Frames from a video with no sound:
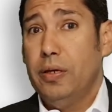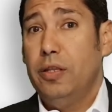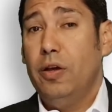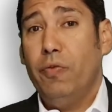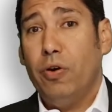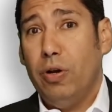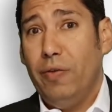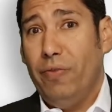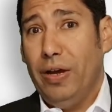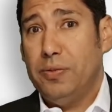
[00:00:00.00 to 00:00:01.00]
the overall
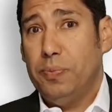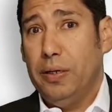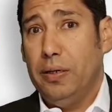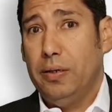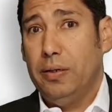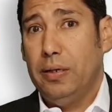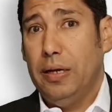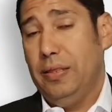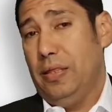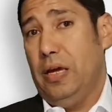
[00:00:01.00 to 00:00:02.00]
investment
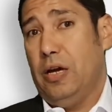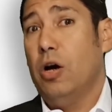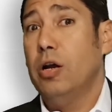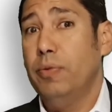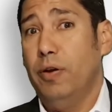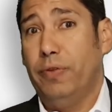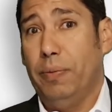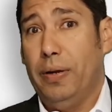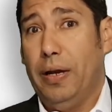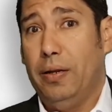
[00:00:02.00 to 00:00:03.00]
and the economy of
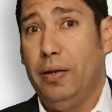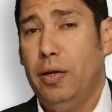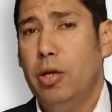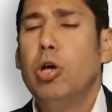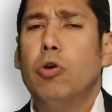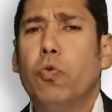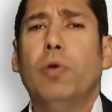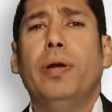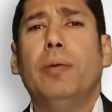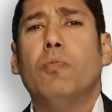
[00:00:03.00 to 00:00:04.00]
the plant
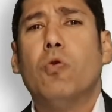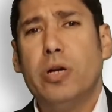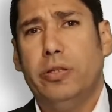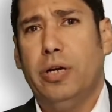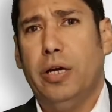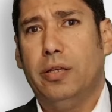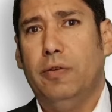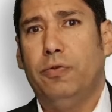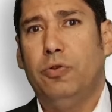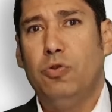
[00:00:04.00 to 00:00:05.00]
will be more
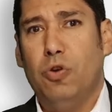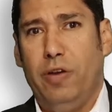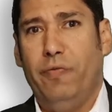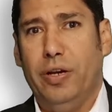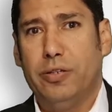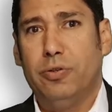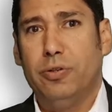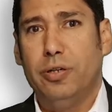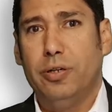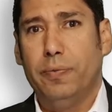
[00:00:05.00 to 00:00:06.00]
attractive to your
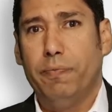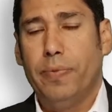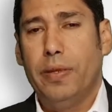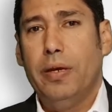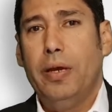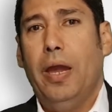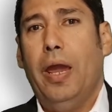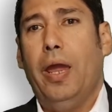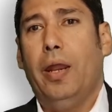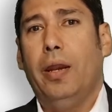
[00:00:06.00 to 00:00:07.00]
investor
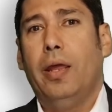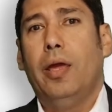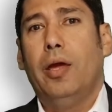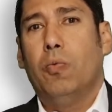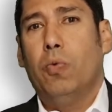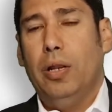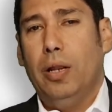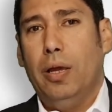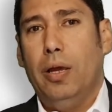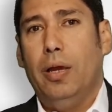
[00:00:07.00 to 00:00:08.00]
and
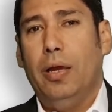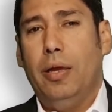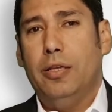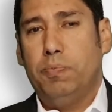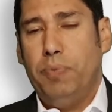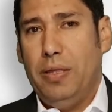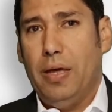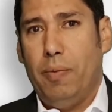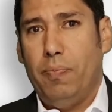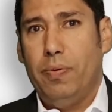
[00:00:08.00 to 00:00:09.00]
will speed
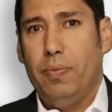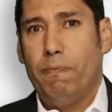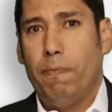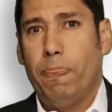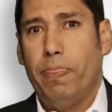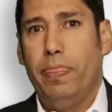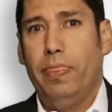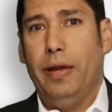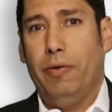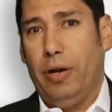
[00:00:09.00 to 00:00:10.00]
up
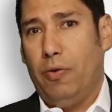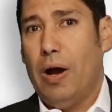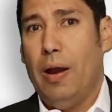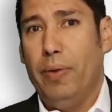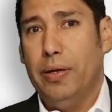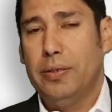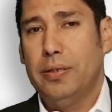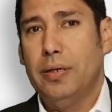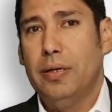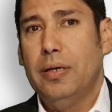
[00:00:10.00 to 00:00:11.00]
the
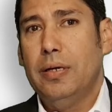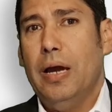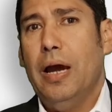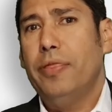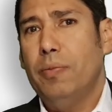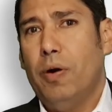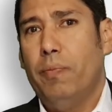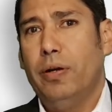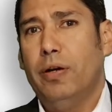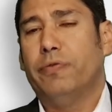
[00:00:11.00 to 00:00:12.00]
requirements at the
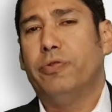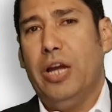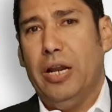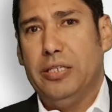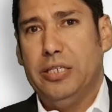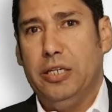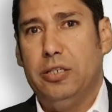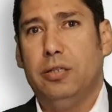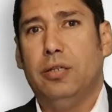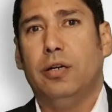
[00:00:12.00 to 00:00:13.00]
moment of
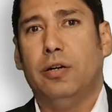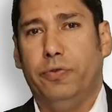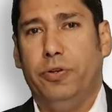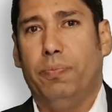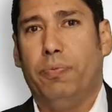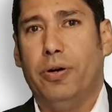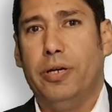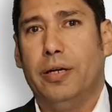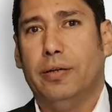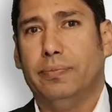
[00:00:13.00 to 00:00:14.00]
realization of your
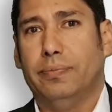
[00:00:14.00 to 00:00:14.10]
project.